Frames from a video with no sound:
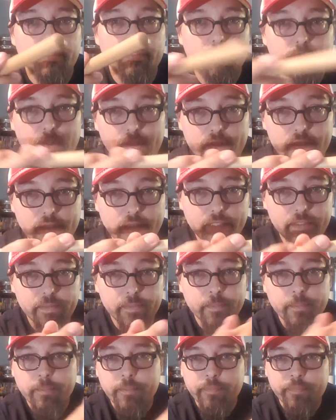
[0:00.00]
First thing
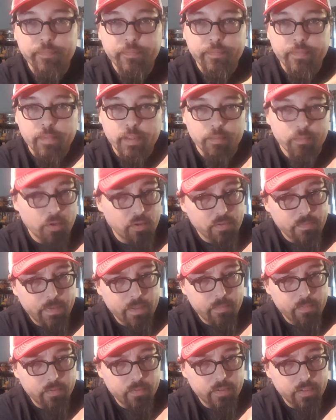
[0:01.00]
most
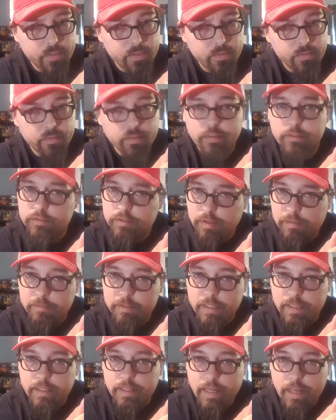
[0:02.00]
people do on drum
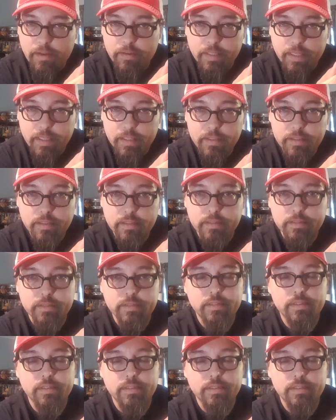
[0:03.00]
set nowadays,